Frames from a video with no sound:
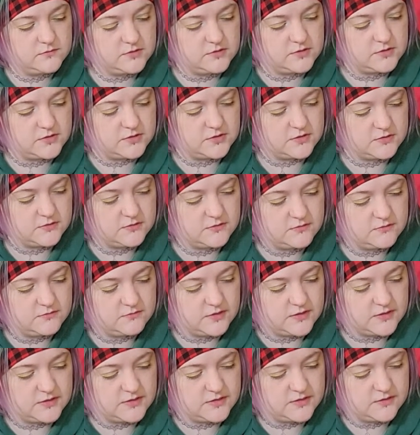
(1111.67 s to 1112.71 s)
Just
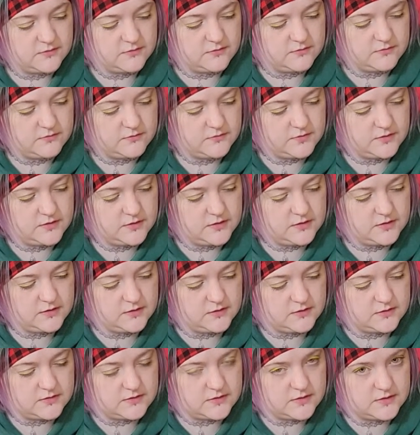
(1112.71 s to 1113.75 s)
rest them in
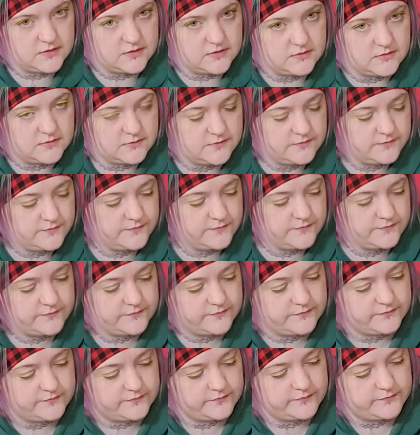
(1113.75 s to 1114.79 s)
the scissors.
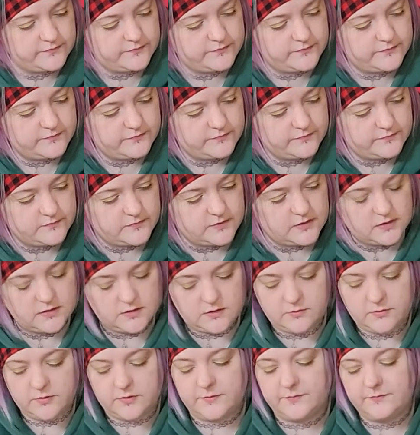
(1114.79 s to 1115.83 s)

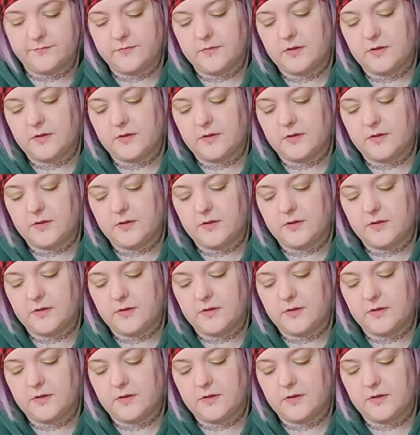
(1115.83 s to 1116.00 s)
There we go.